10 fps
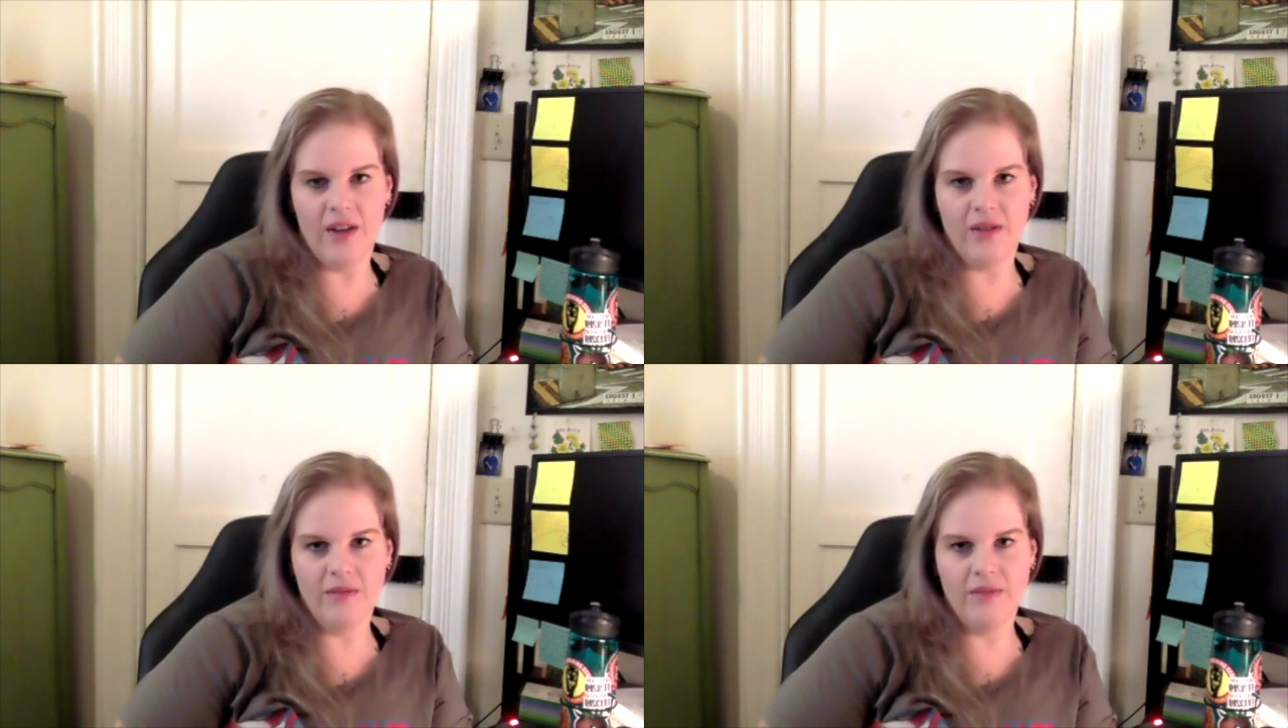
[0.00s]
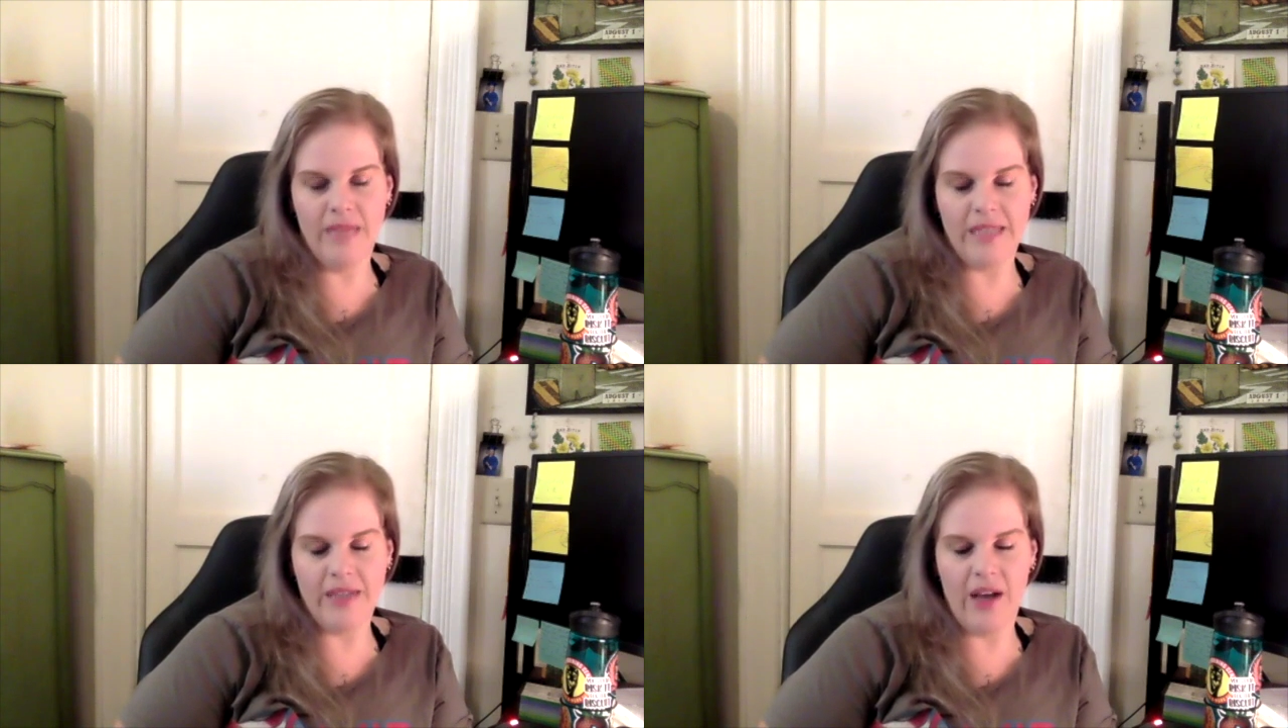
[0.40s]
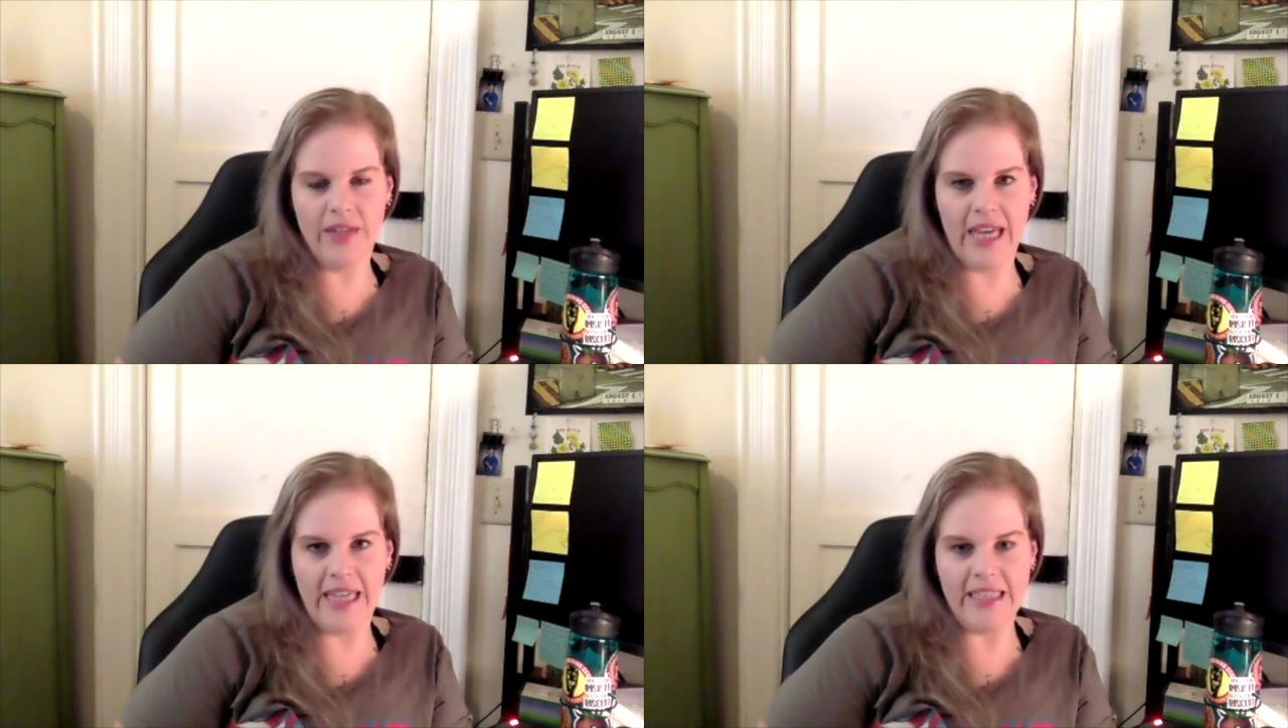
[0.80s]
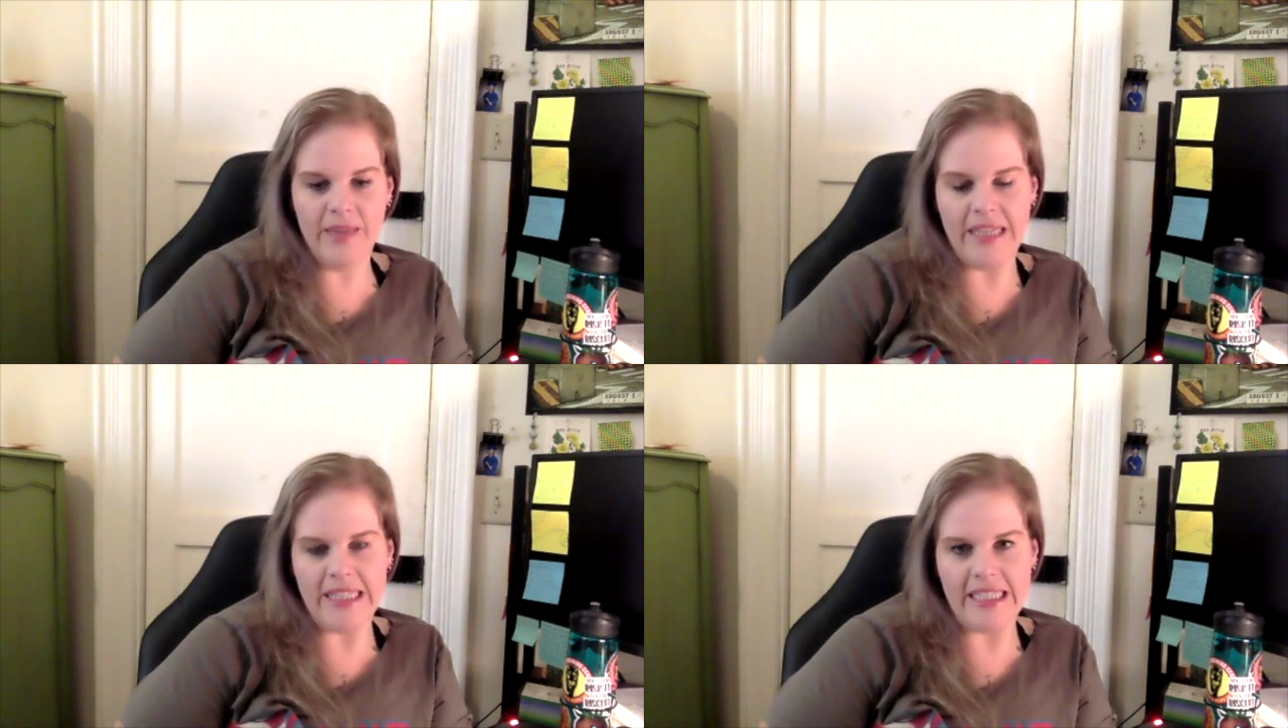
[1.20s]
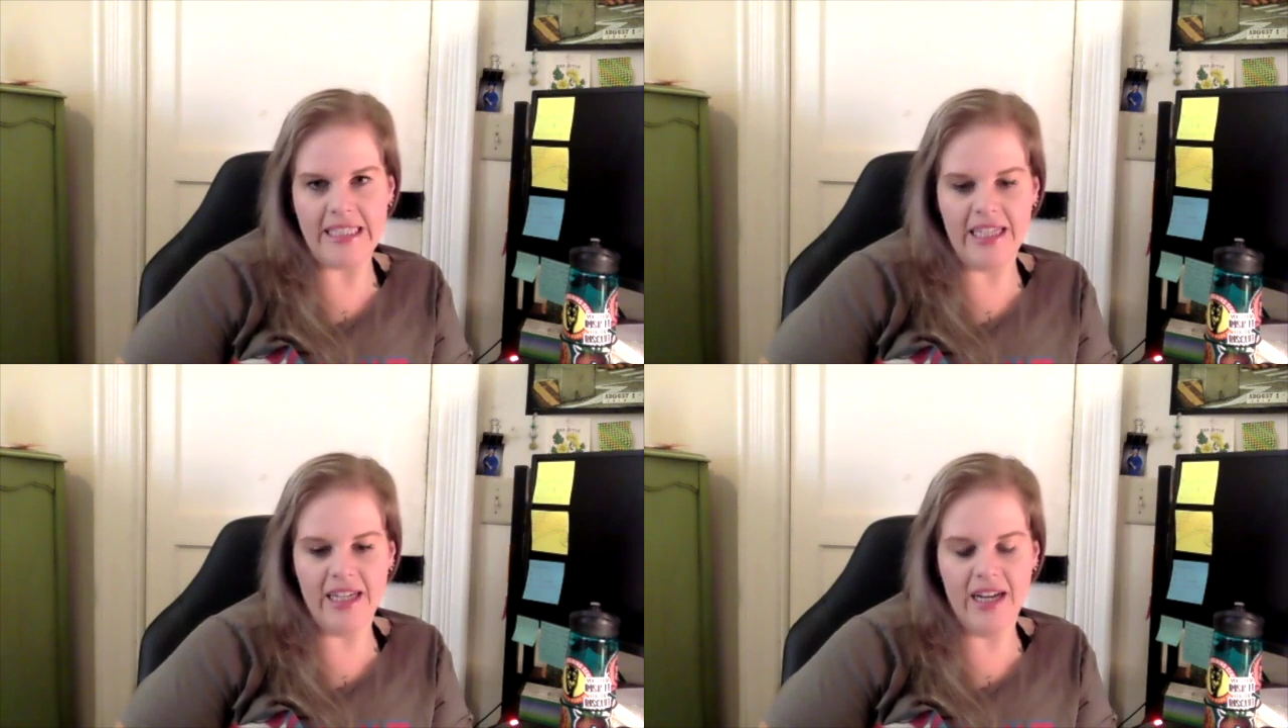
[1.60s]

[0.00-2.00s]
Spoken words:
mental health case basically.